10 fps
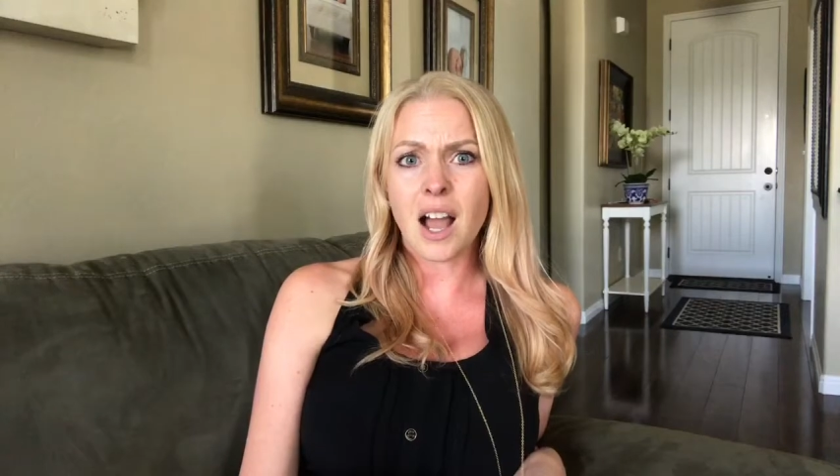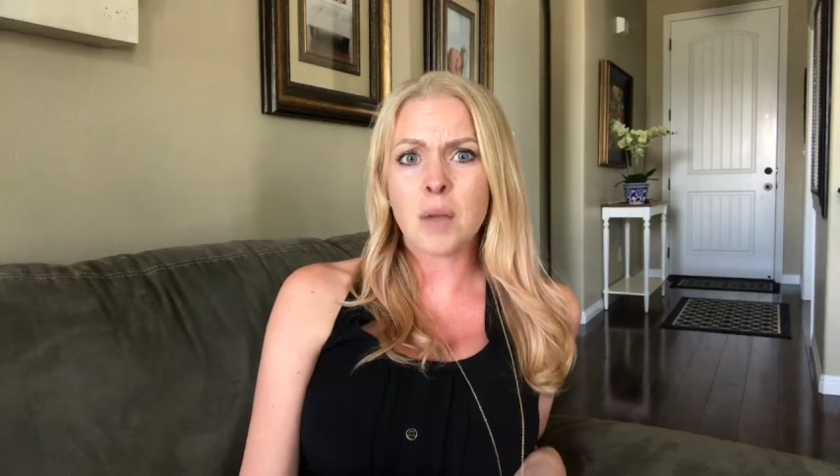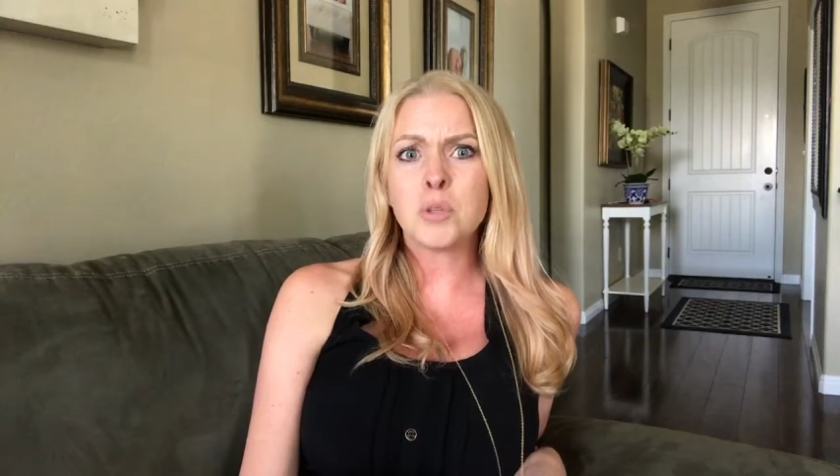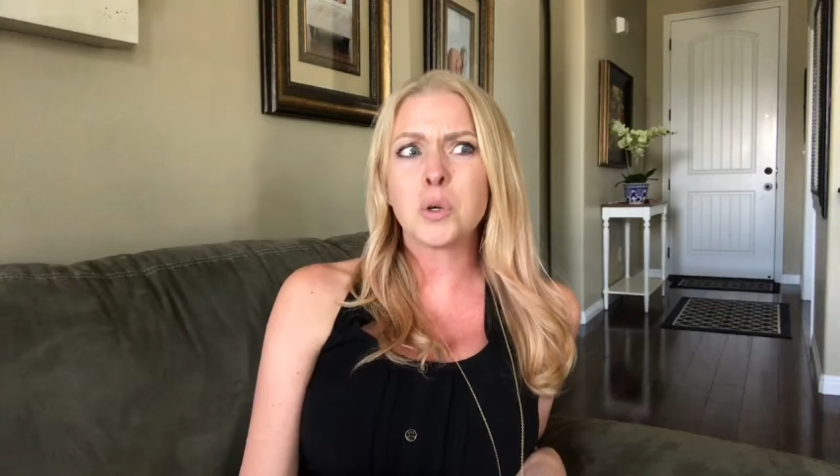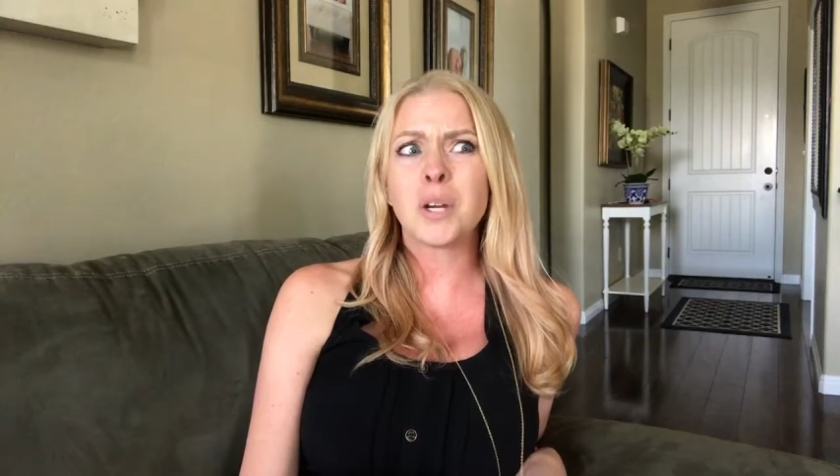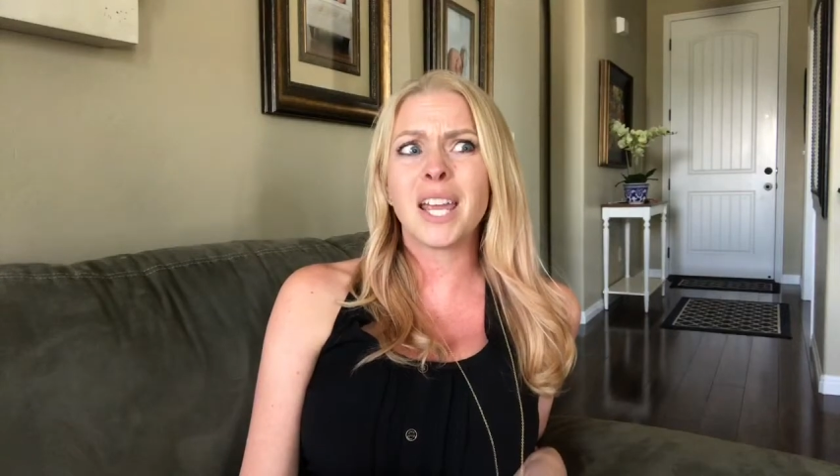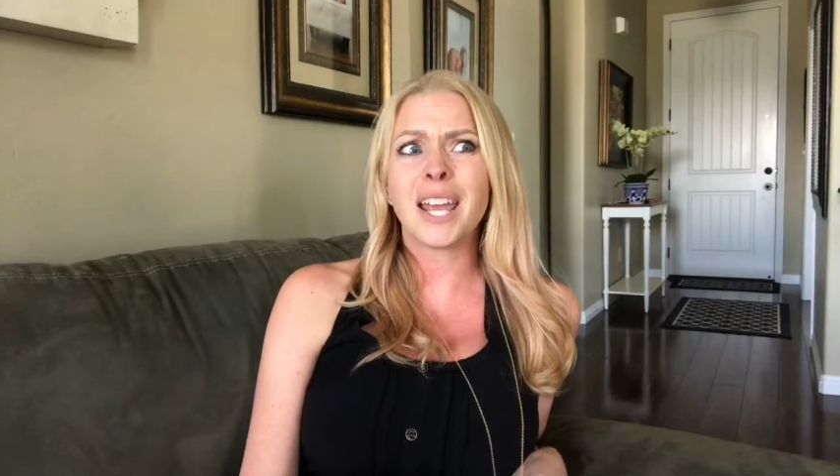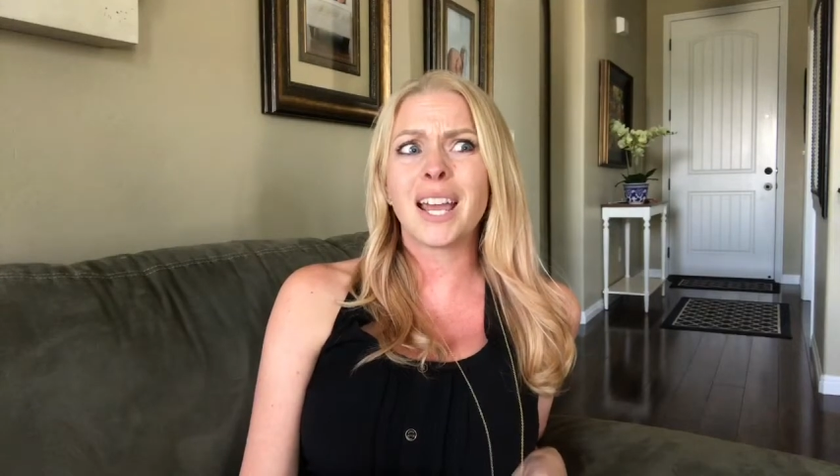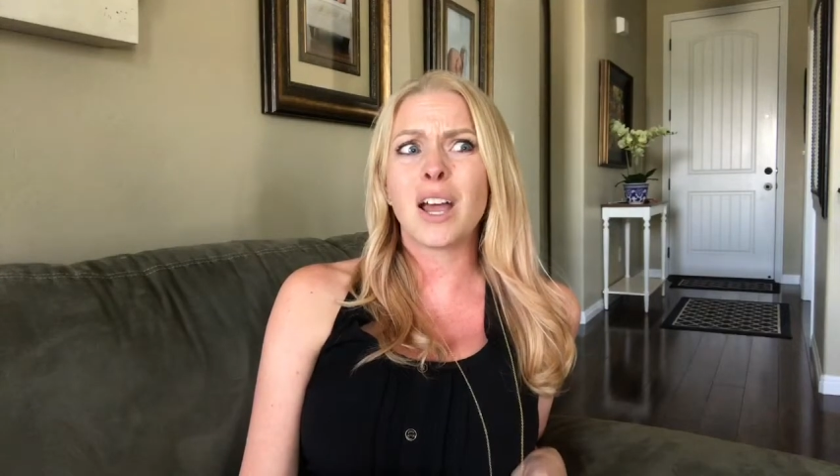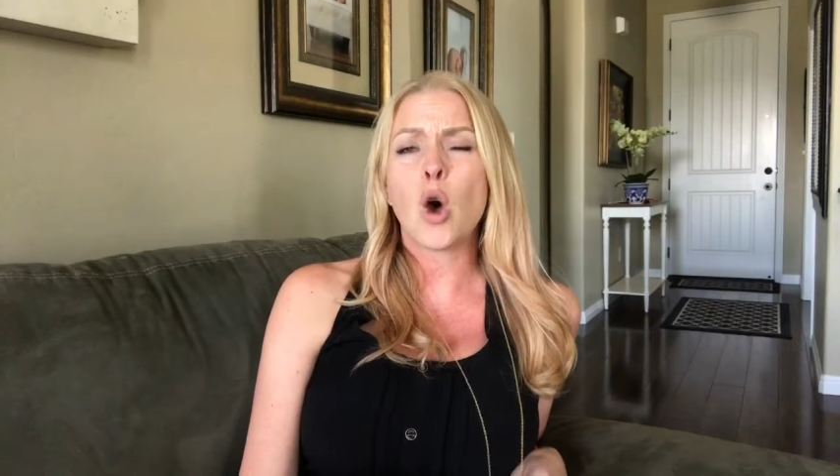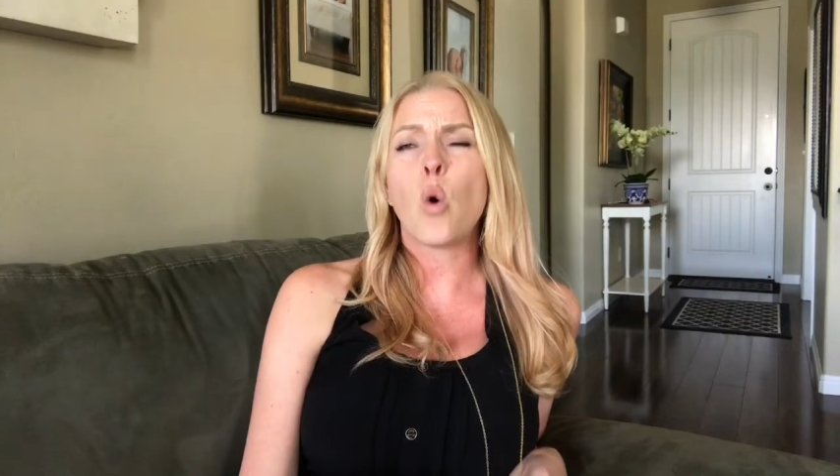I'm doing